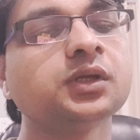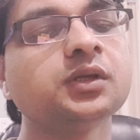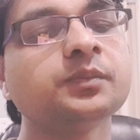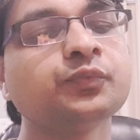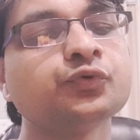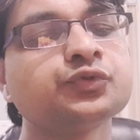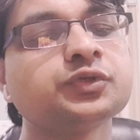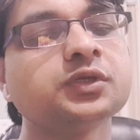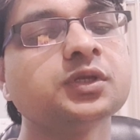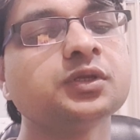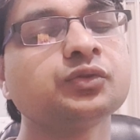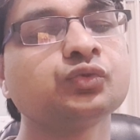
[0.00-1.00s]
and
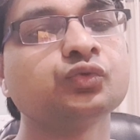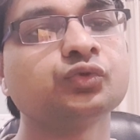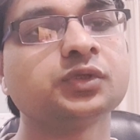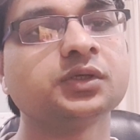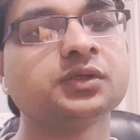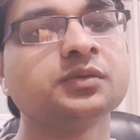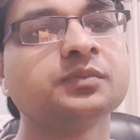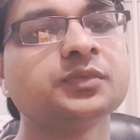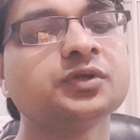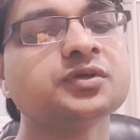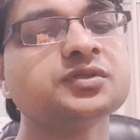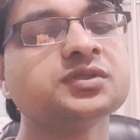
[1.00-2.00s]
posterior 2/3, because